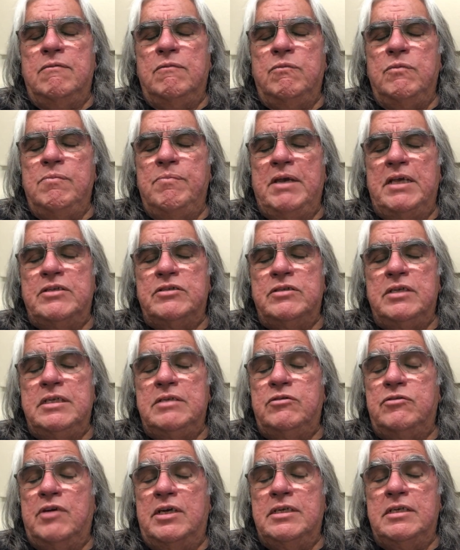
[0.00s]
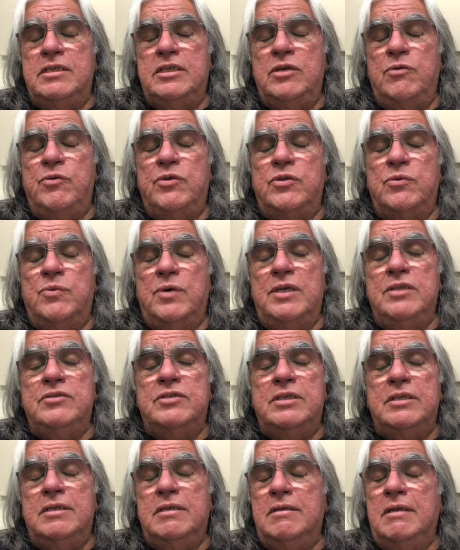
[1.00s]
we basically tried to deal with the ones
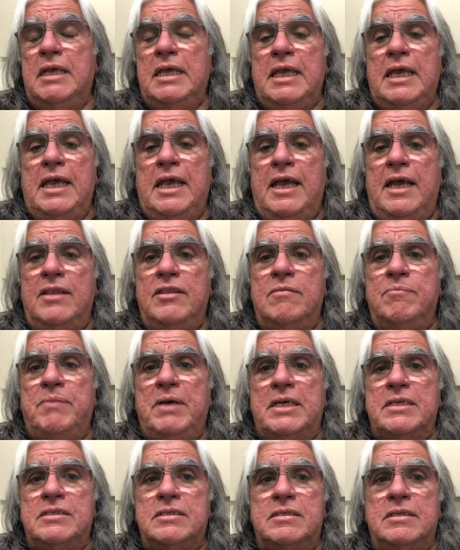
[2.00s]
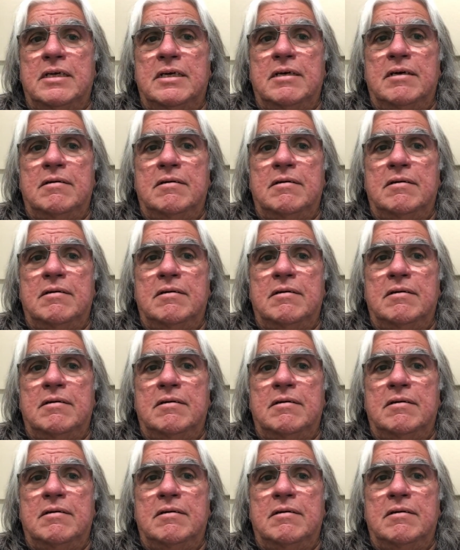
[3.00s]
that had the best